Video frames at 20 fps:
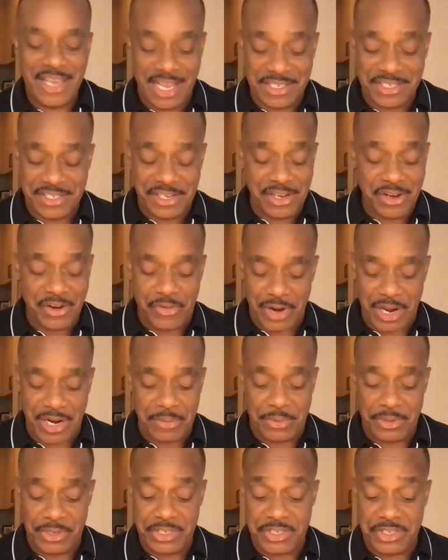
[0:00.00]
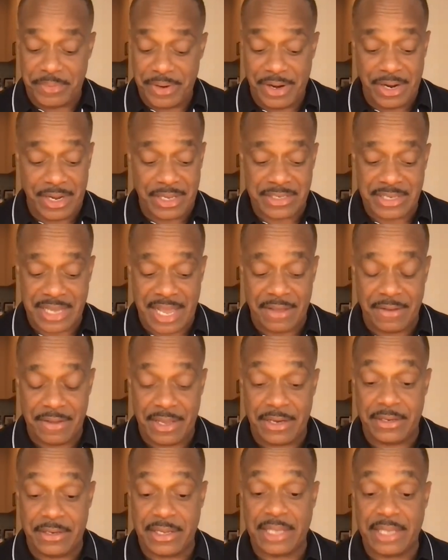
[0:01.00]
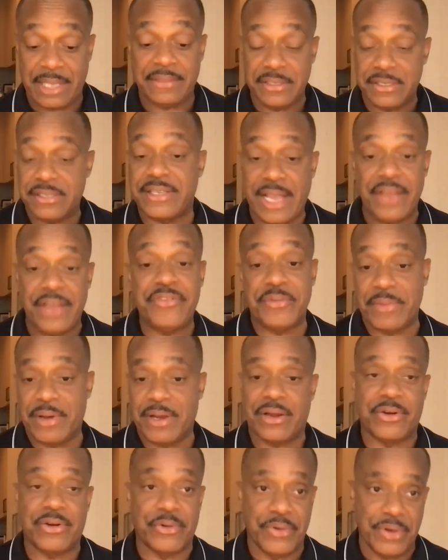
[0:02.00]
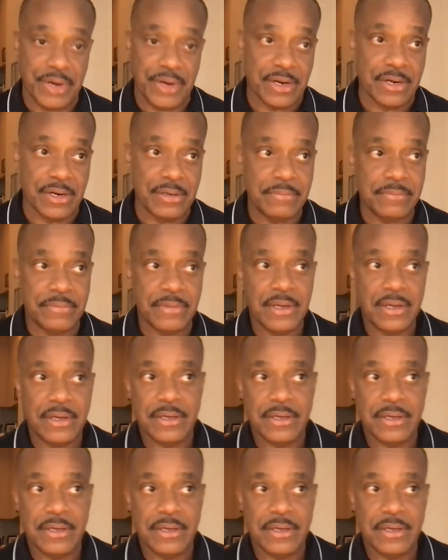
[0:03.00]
it's an incredible experience. I, at, at, this stage in my career,